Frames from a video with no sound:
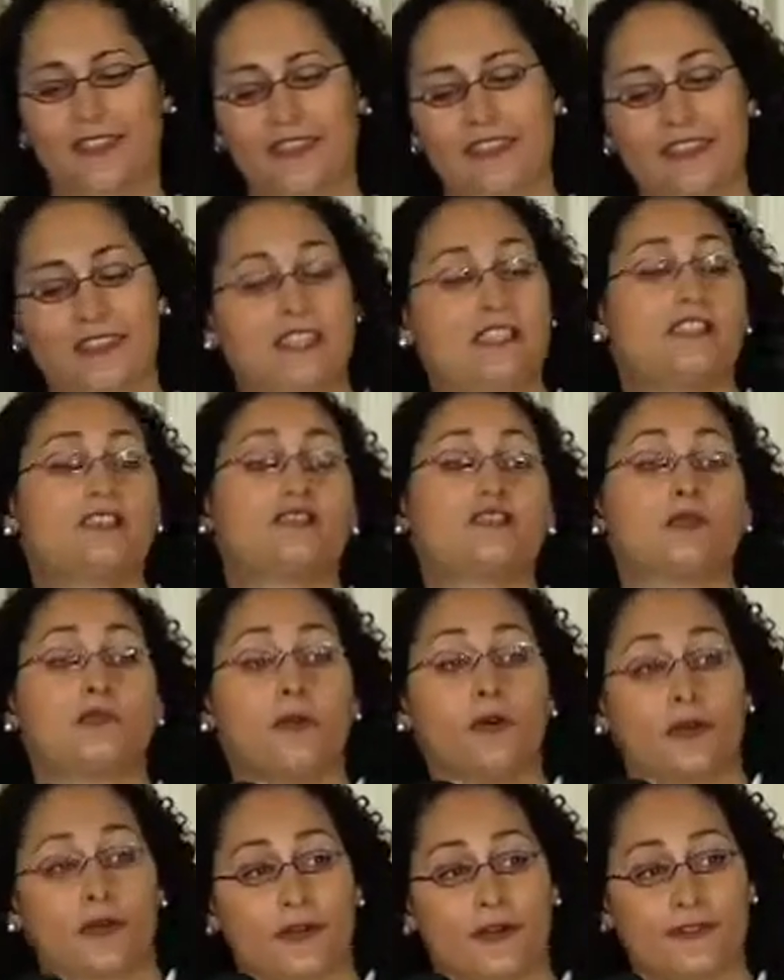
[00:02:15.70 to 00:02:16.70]
these
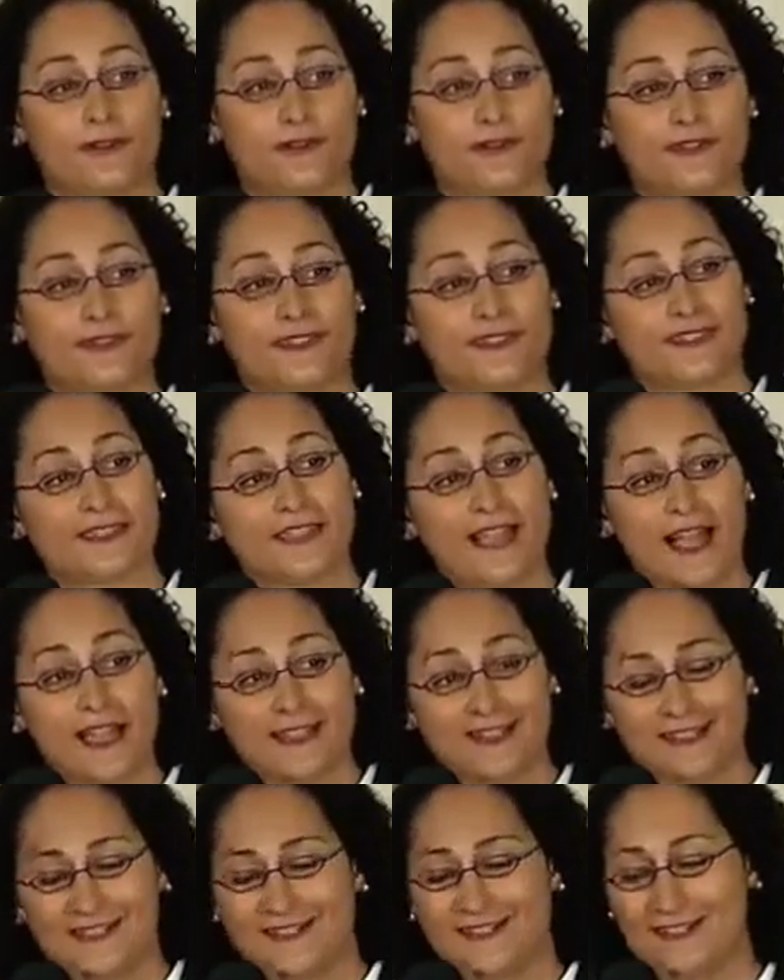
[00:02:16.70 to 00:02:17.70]
reporters
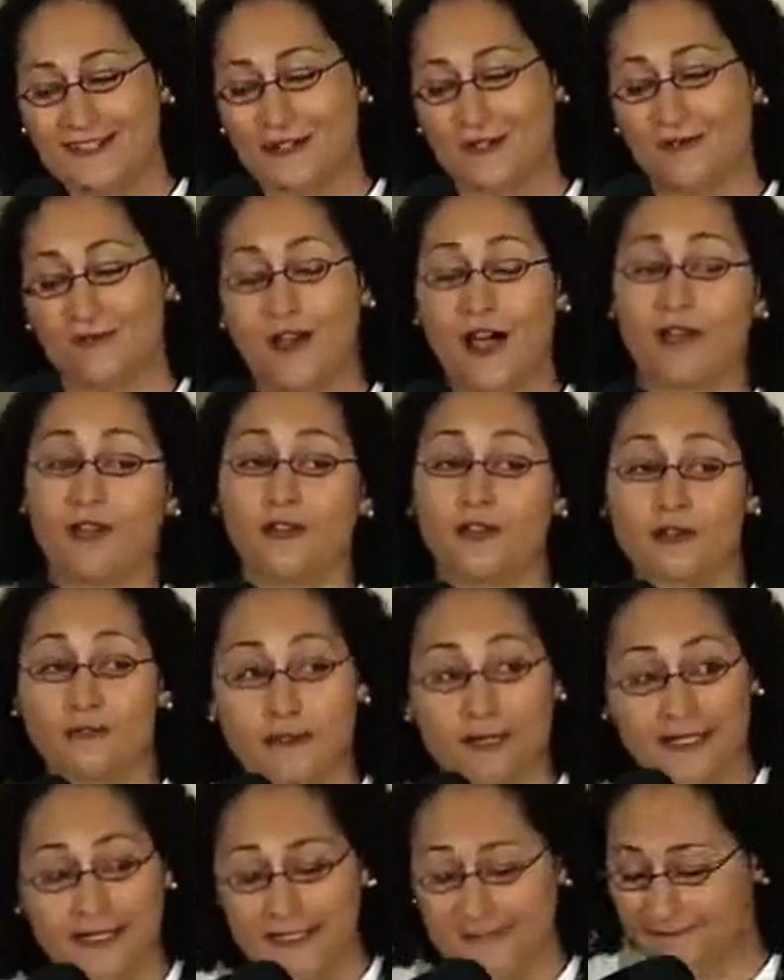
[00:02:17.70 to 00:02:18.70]
decided to follow the
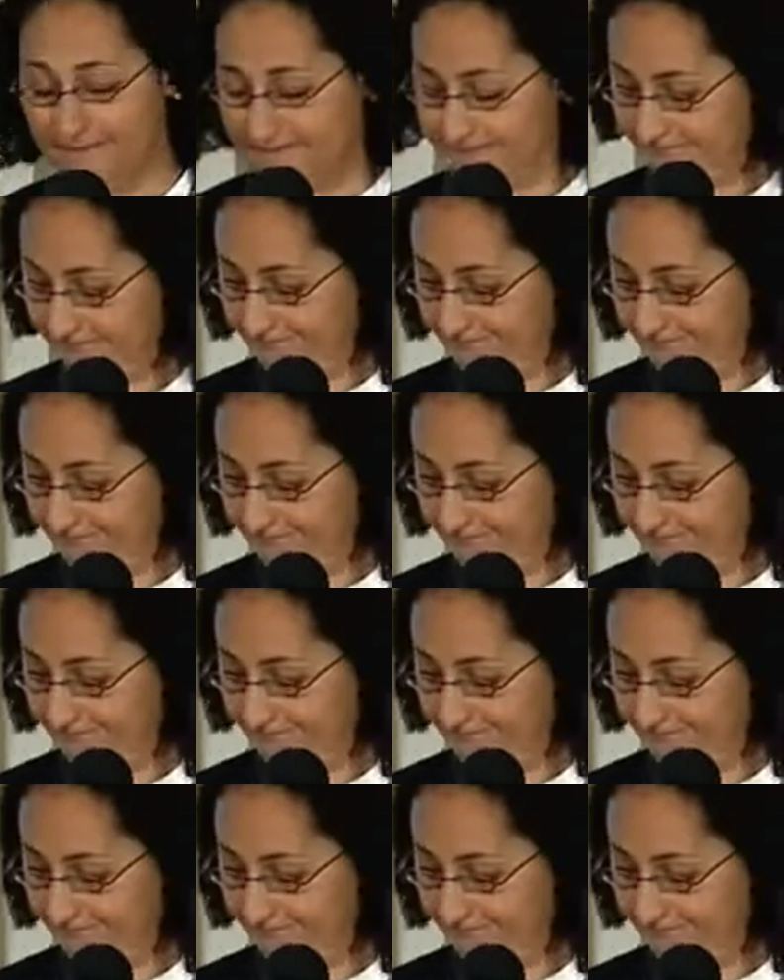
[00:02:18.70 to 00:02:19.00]
money.